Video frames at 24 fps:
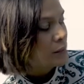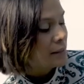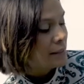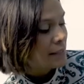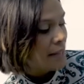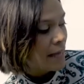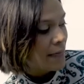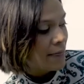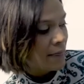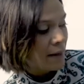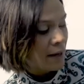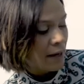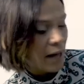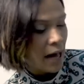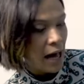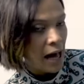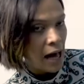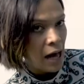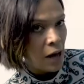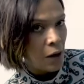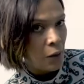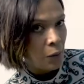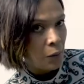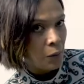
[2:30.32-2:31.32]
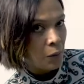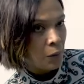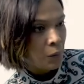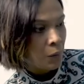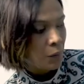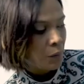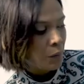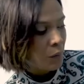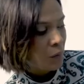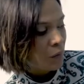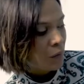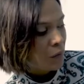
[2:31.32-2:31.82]
said the cow.
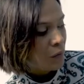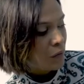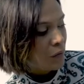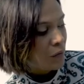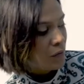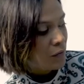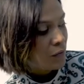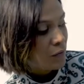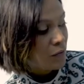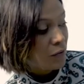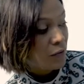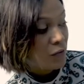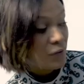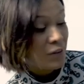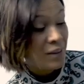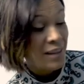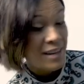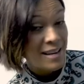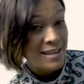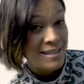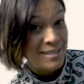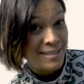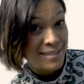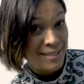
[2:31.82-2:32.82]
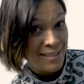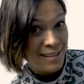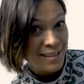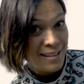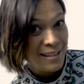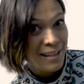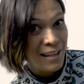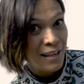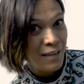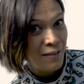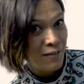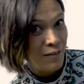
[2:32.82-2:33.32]
So they did
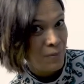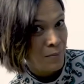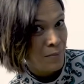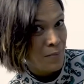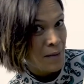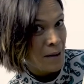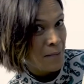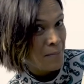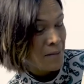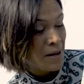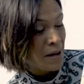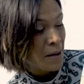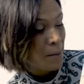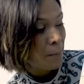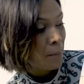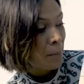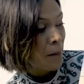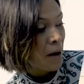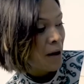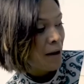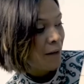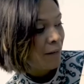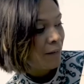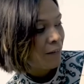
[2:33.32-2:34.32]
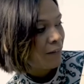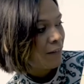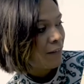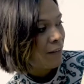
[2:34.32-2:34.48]
give the baby a bath.